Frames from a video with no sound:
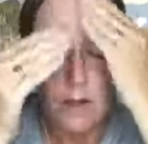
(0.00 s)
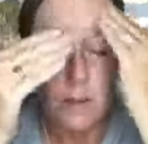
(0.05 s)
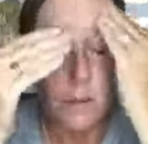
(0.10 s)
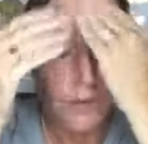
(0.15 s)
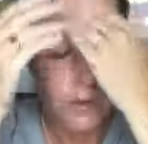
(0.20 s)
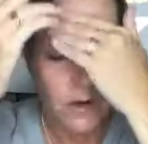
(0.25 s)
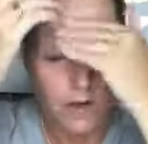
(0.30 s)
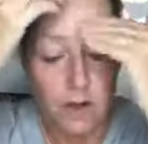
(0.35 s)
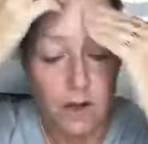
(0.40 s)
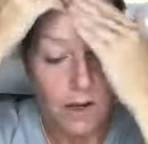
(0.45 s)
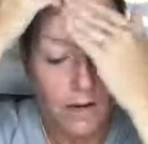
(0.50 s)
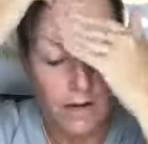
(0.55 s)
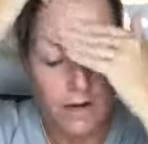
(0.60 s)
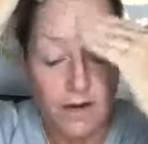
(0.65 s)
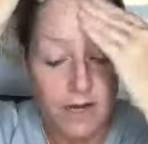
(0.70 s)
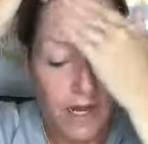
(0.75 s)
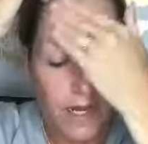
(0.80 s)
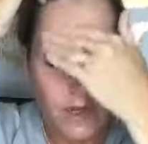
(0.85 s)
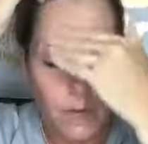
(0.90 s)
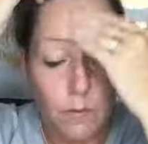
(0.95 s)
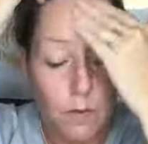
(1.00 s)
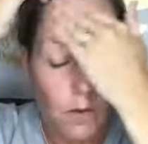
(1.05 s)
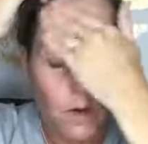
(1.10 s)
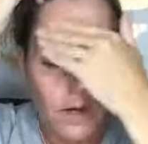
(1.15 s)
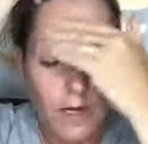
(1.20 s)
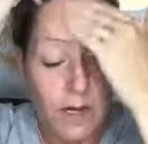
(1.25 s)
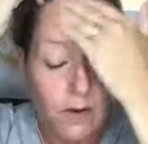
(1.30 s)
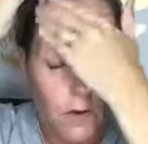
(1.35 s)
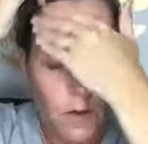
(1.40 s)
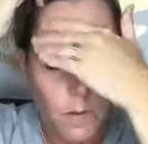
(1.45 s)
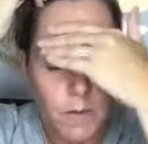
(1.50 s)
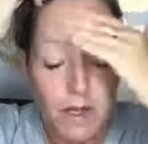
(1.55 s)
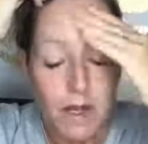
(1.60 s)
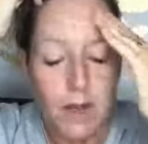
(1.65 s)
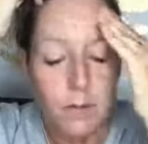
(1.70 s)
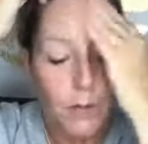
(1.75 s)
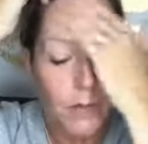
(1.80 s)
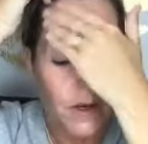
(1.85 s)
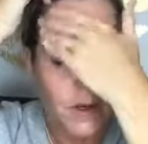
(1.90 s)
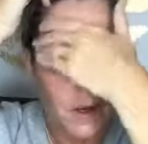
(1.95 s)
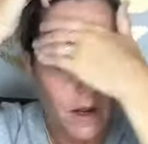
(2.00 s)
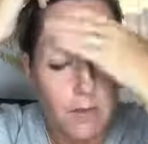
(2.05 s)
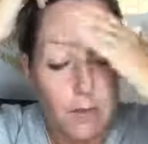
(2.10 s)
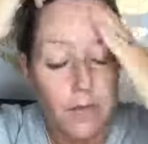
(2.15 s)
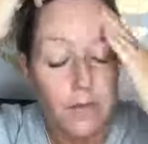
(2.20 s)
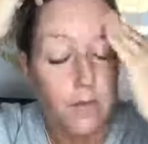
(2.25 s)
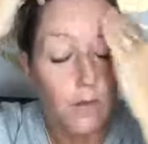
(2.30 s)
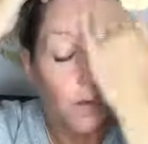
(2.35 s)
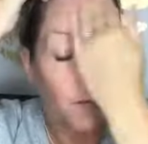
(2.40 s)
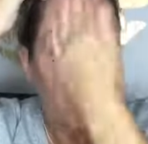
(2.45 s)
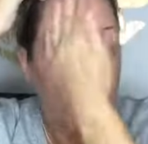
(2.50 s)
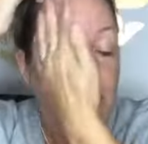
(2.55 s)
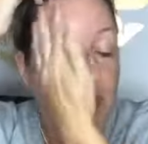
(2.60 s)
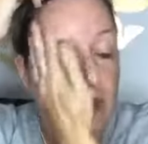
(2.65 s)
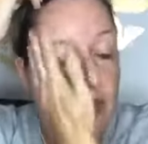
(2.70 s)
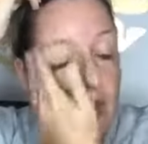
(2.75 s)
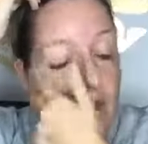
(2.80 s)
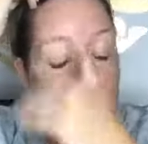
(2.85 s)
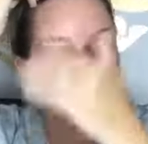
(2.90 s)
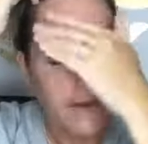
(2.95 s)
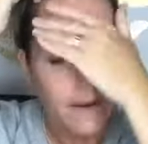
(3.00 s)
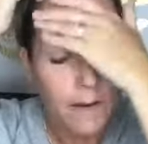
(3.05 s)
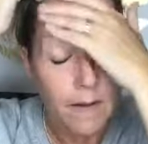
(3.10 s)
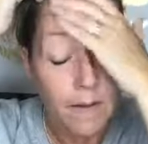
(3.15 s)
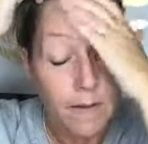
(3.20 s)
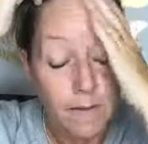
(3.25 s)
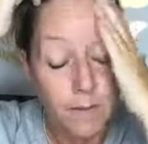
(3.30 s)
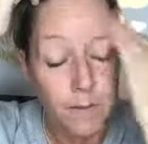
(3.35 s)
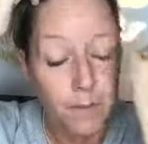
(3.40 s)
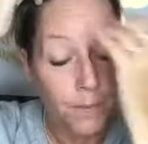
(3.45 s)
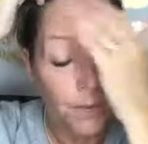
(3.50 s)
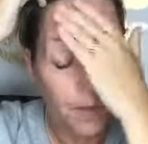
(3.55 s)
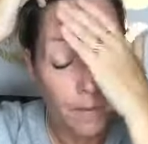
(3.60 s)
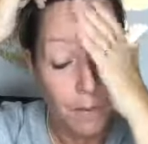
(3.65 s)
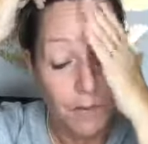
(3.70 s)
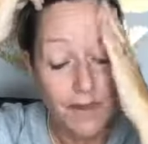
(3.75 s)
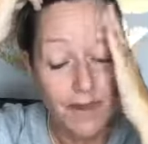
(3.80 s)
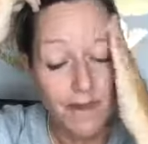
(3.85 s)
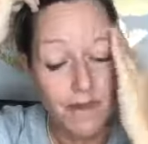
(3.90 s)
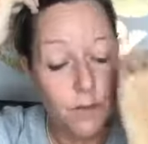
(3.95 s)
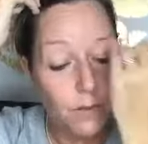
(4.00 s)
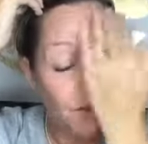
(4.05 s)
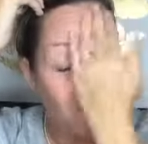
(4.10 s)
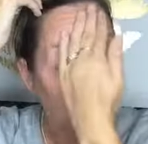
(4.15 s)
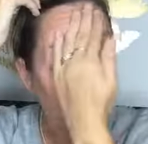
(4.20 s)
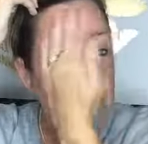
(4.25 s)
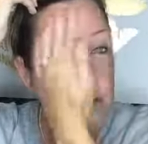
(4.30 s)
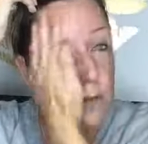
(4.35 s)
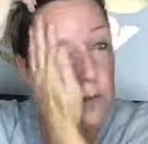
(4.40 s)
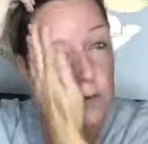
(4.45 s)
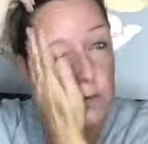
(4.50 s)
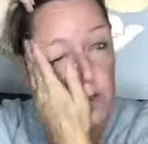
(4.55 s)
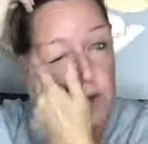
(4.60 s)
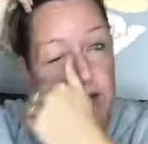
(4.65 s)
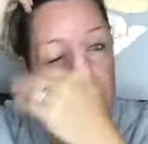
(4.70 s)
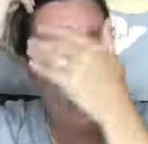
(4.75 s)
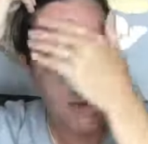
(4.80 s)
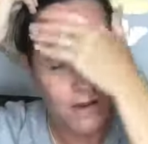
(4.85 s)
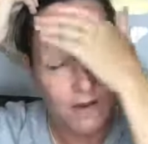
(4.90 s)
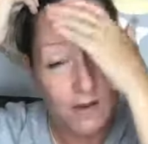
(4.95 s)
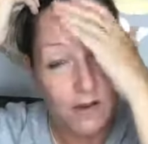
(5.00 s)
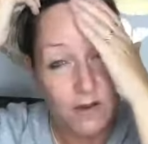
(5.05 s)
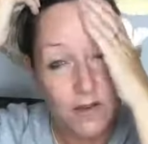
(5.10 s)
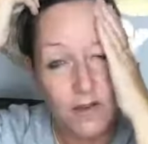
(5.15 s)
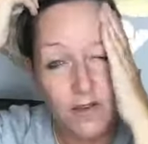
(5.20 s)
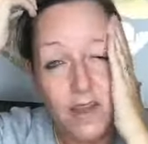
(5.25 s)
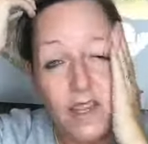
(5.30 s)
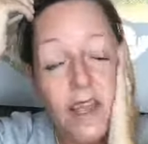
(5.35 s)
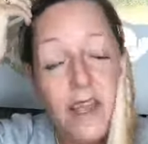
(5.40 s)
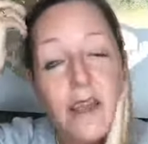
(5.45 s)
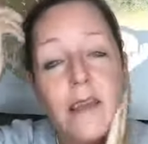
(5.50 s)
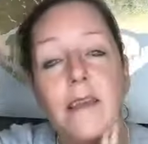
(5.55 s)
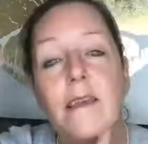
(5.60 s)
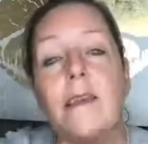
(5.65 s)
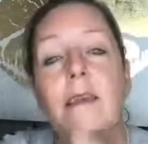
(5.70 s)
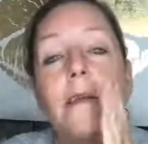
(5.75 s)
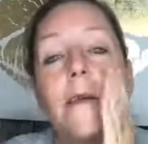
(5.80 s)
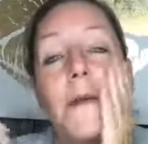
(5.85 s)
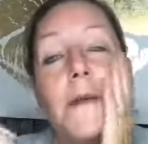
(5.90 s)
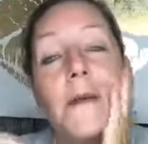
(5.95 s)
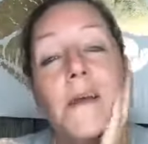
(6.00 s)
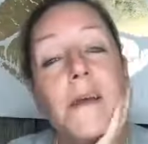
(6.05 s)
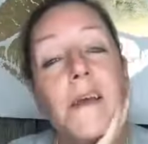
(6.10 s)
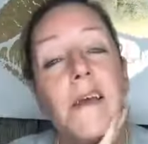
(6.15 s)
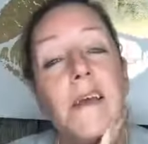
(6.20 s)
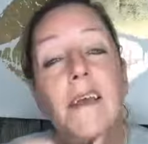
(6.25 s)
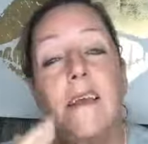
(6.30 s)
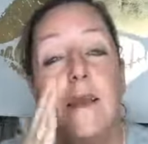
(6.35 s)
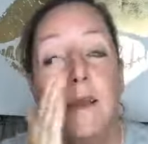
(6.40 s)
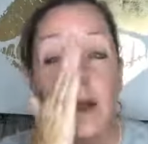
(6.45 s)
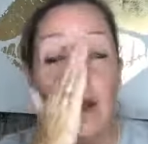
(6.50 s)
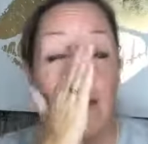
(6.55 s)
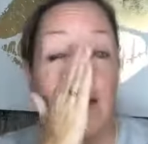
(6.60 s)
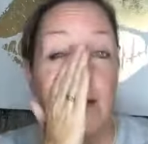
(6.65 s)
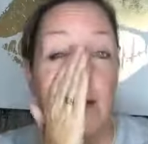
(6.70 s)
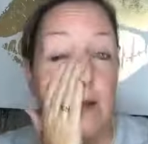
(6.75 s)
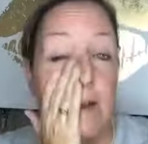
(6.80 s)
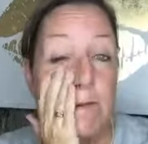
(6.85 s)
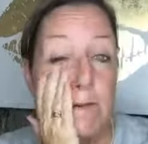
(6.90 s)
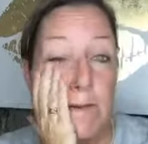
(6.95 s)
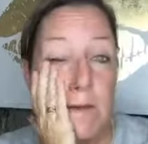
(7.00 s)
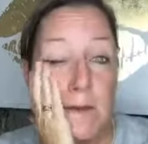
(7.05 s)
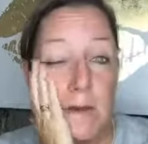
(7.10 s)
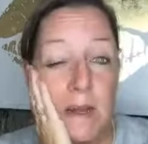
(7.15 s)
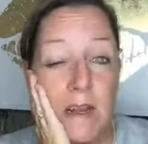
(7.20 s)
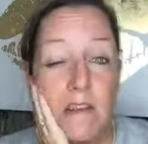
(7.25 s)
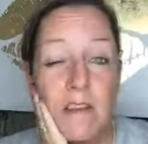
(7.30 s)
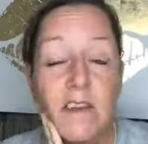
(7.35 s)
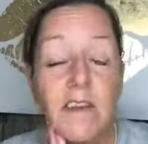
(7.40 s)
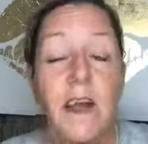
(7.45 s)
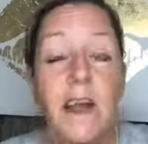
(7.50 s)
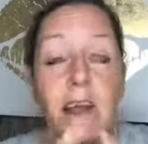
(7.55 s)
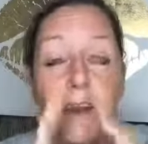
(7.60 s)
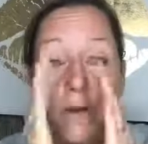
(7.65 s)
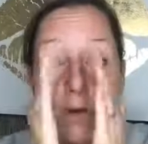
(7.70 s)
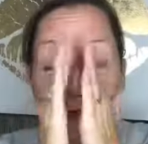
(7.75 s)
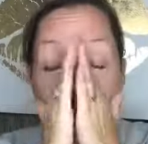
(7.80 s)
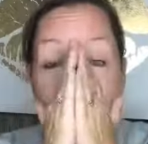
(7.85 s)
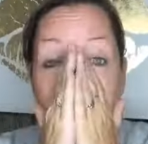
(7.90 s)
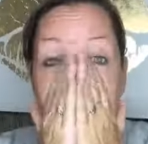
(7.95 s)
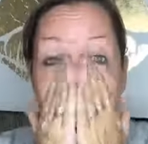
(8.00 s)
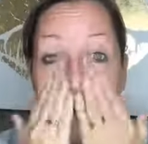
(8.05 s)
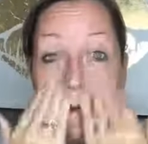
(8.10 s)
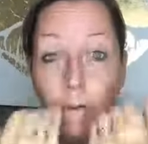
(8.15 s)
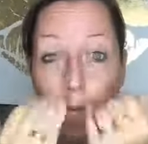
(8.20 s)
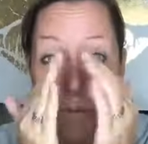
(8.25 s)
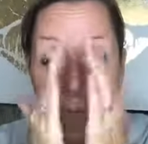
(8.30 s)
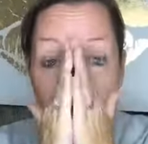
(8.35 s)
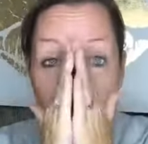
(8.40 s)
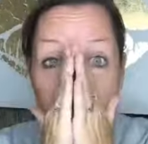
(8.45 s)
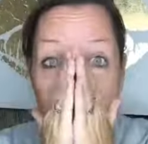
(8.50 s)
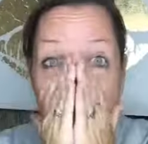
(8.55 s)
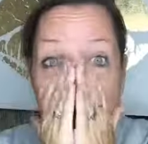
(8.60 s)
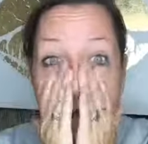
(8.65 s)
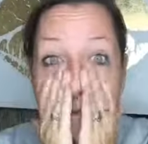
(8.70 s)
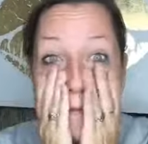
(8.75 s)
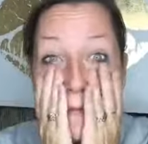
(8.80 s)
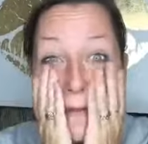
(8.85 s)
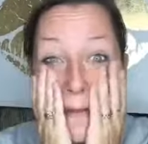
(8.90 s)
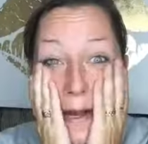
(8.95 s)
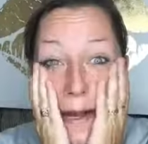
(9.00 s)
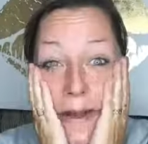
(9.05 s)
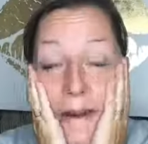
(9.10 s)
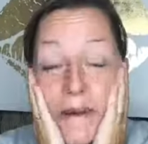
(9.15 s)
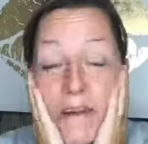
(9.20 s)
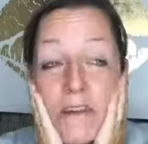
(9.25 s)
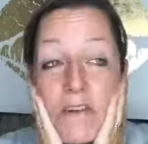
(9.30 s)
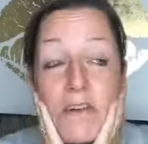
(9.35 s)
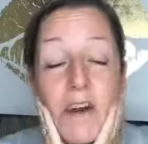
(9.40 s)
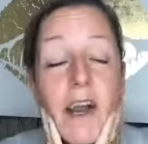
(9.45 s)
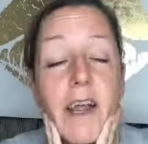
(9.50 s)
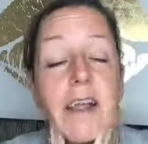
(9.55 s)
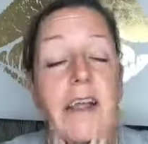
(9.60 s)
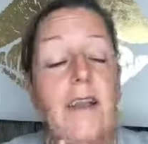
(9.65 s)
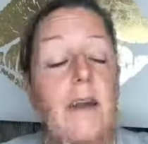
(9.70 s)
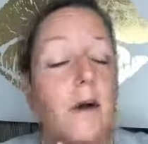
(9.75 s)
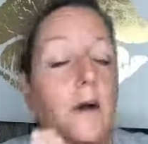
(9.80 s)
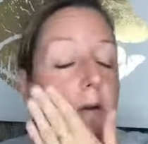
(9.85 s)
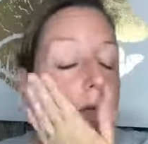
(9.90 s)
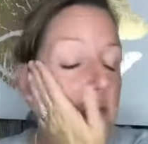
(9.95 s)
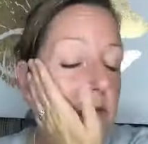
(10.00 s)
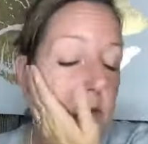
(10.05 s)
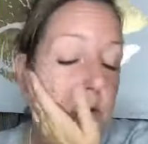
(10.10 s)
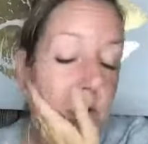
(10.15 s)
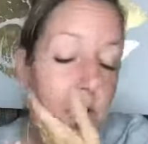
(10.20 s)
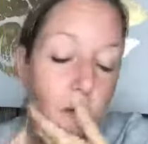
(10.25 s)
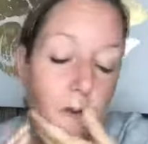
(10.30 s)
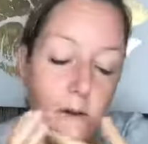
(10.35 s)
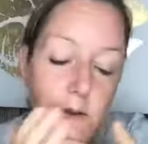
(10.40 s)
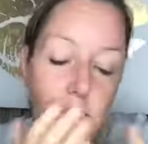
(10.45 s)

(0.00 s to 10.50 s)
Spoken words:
put it on today in the morning. Normally I put it on before bed, but this will soak right into your skin and it leaves it nice and hydrated. So if you have a lot of drying also,